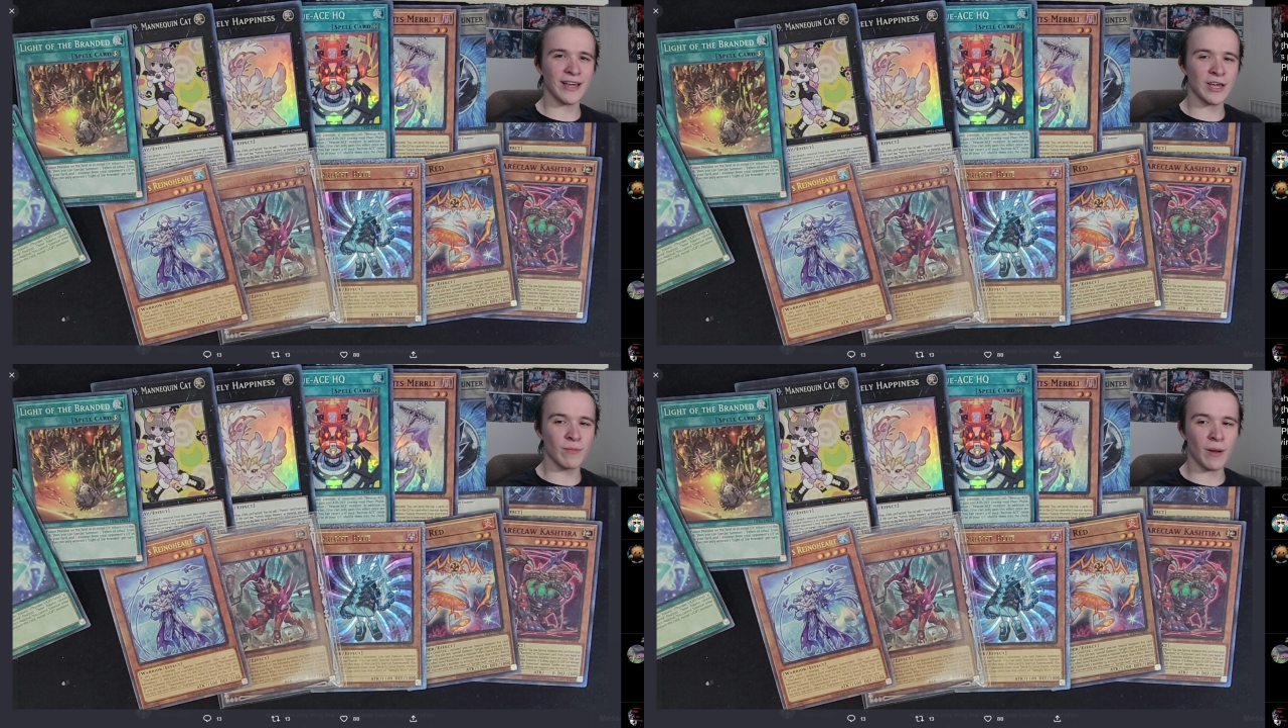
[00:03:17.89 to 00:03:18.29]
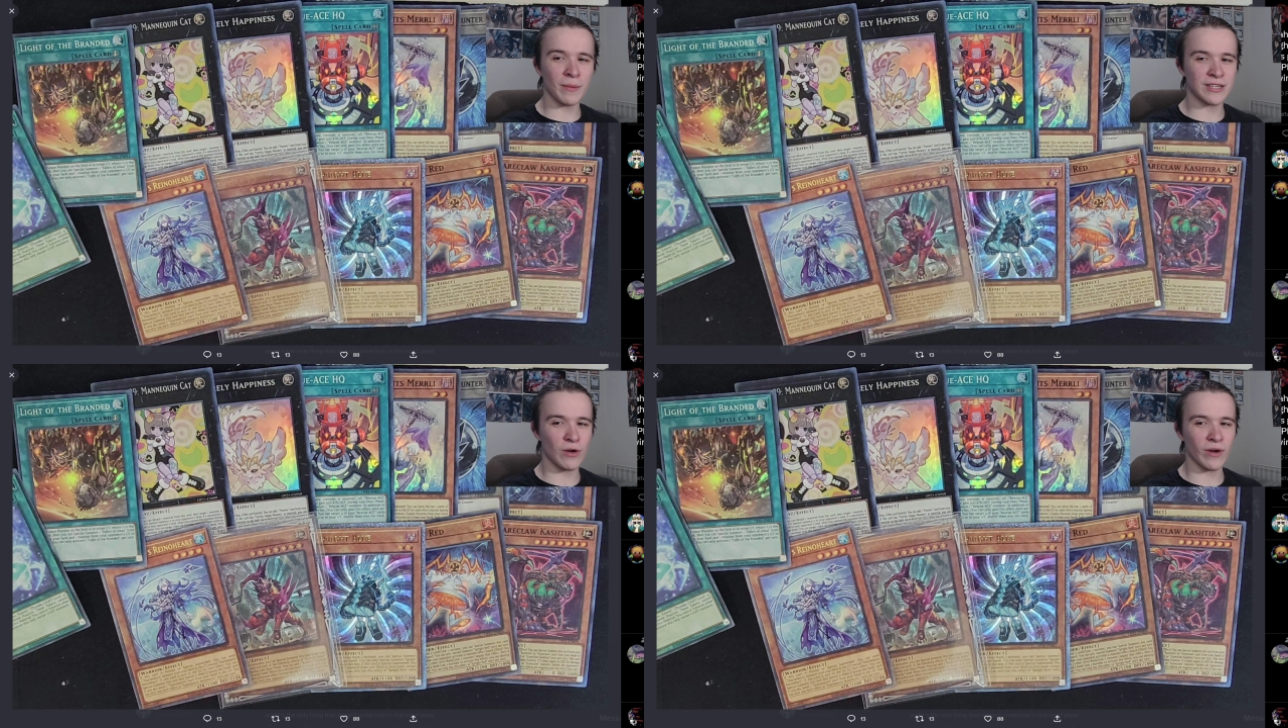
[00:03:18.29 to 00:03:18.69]
Like, you can
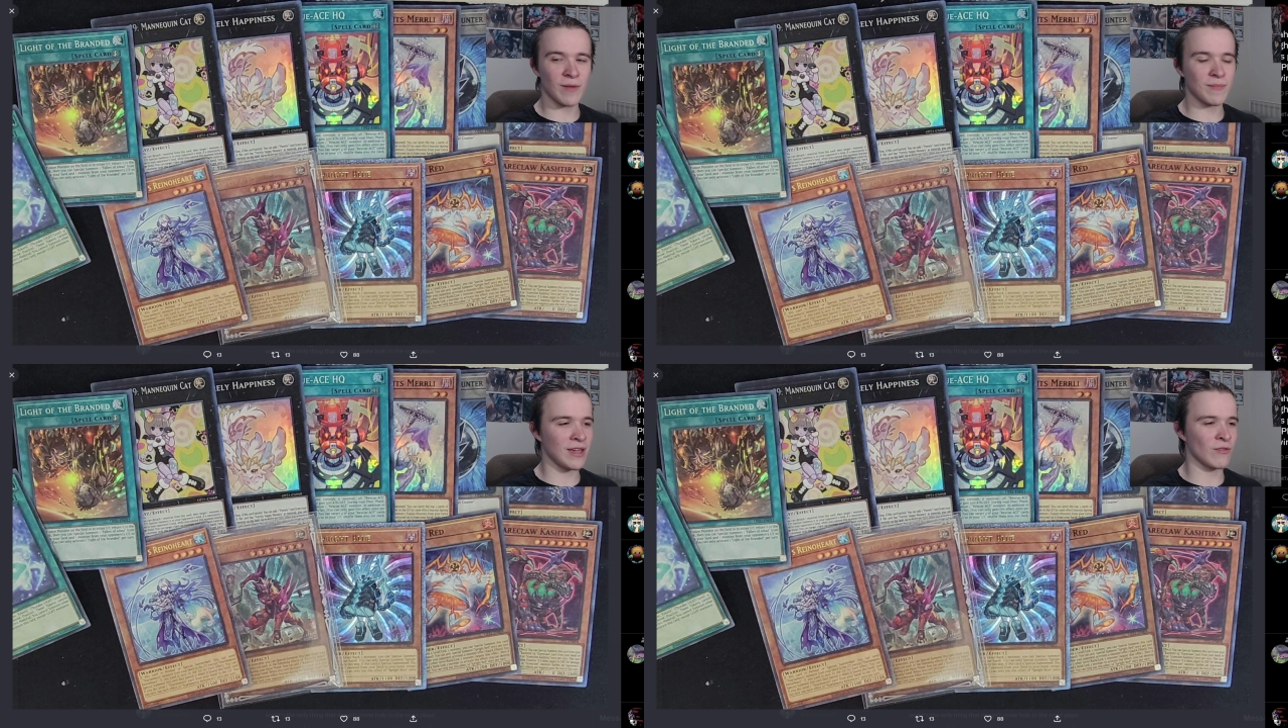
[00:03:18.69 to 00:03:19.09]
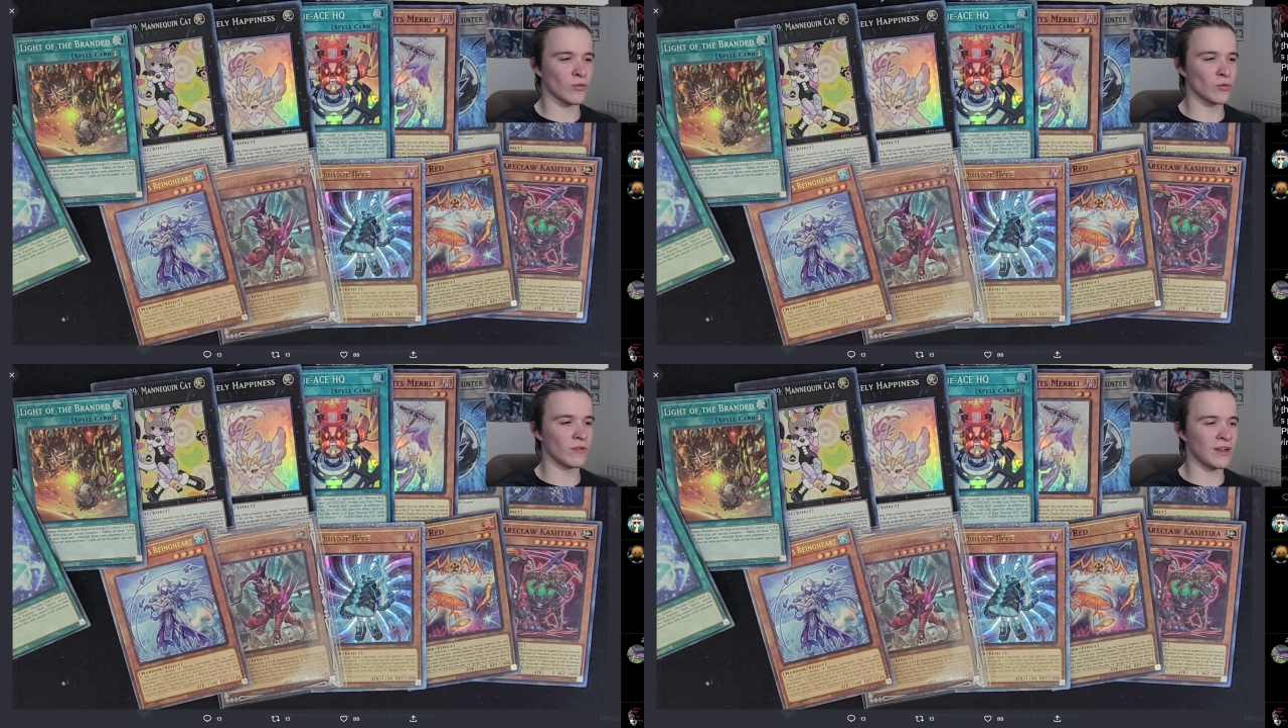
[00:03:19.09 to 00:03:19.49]
probably tell what I mean
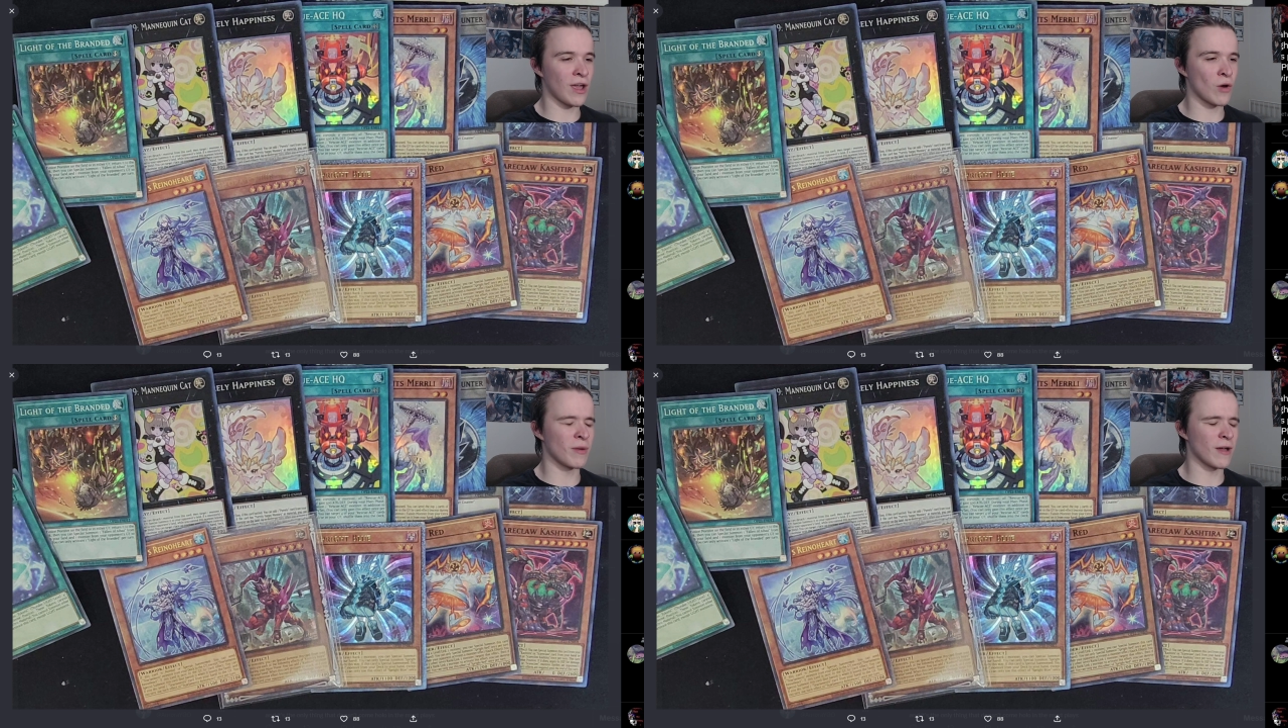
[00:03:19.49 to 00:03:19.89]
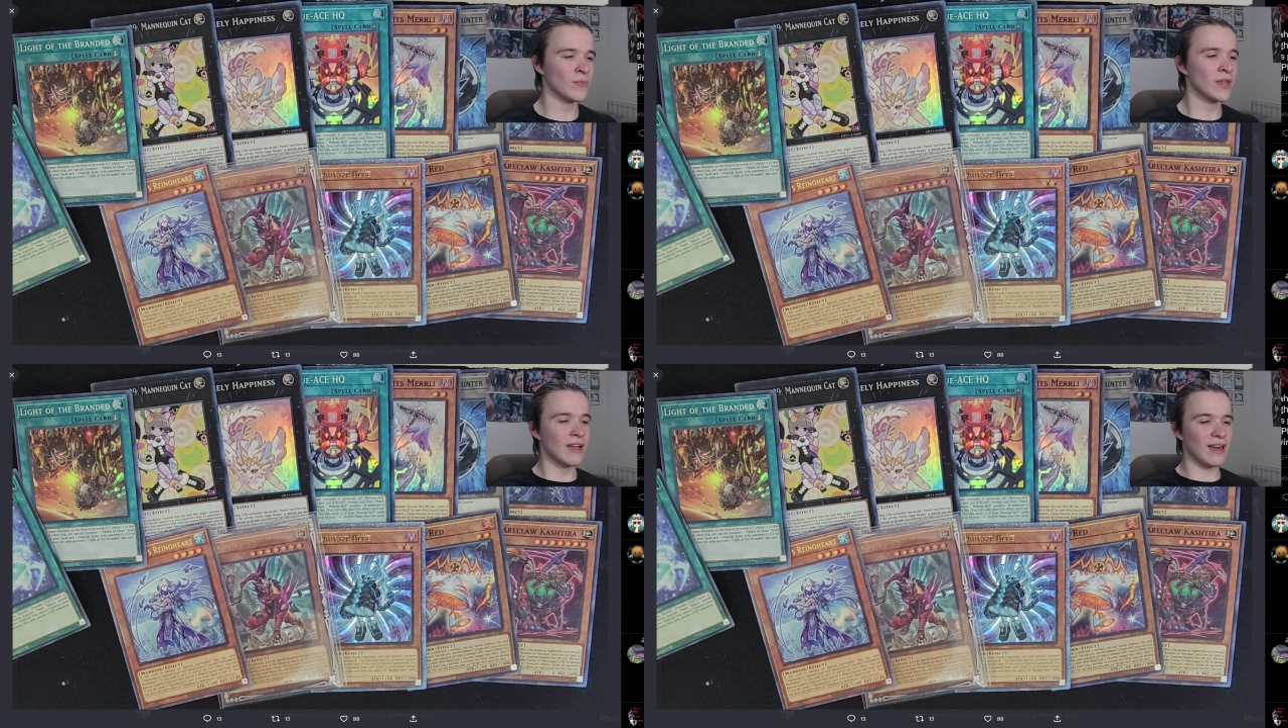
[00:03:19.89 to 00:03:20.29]
through the video,
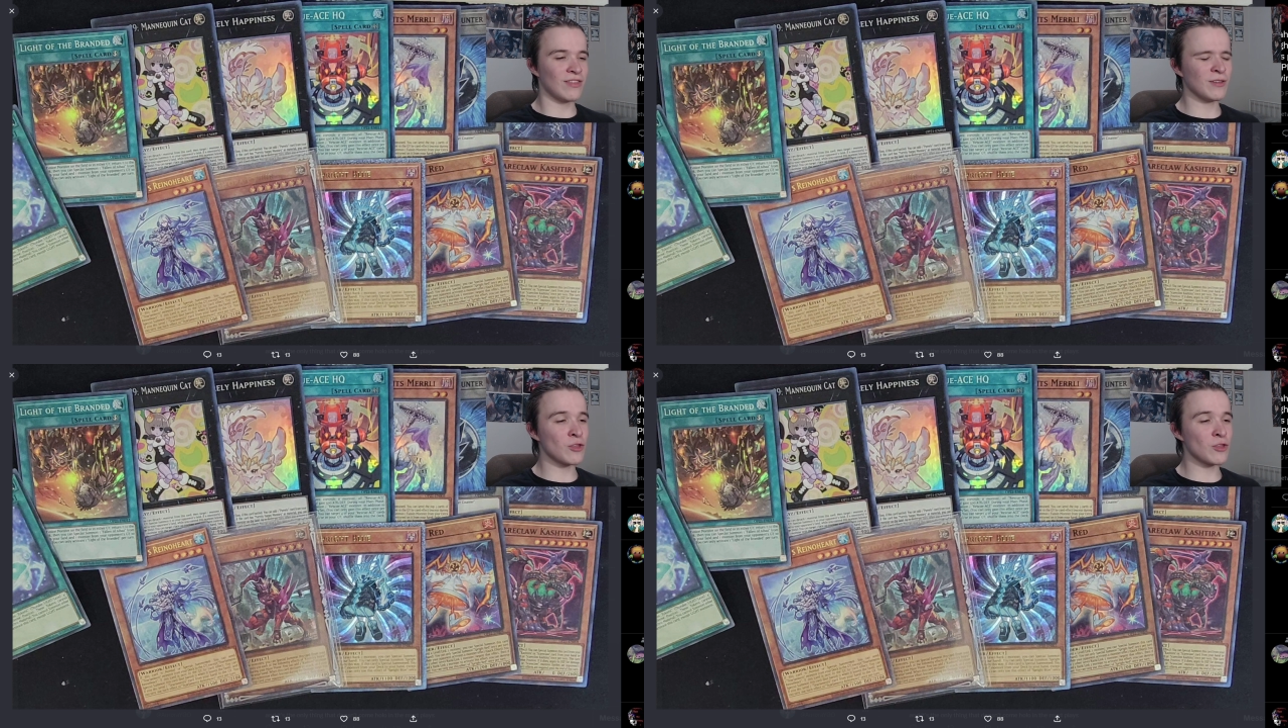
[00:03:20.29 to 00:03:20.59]
but the,